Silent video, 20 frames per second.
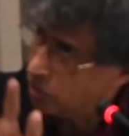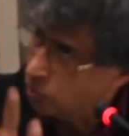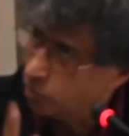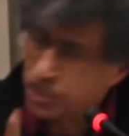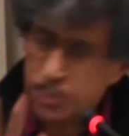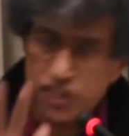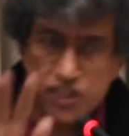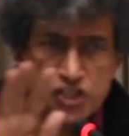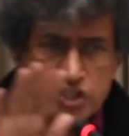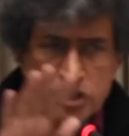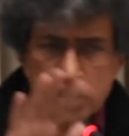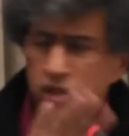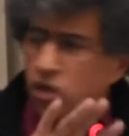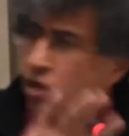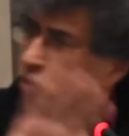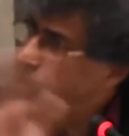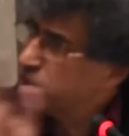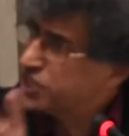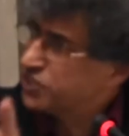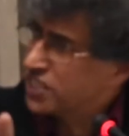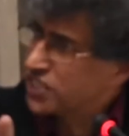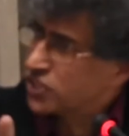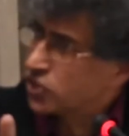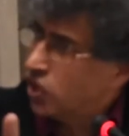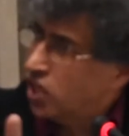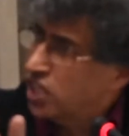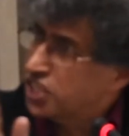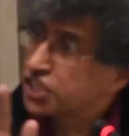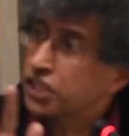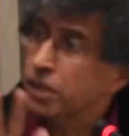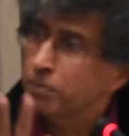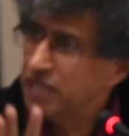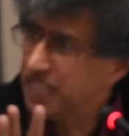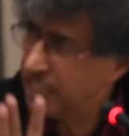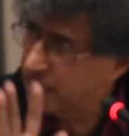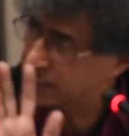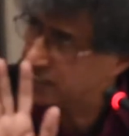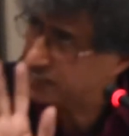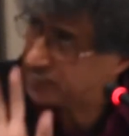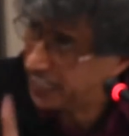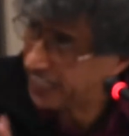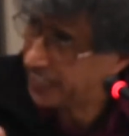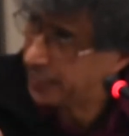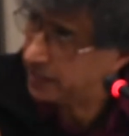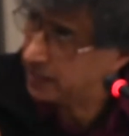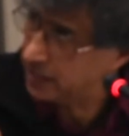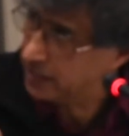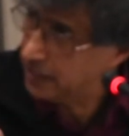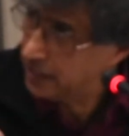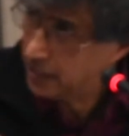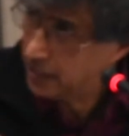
which was called Shamilat Deir,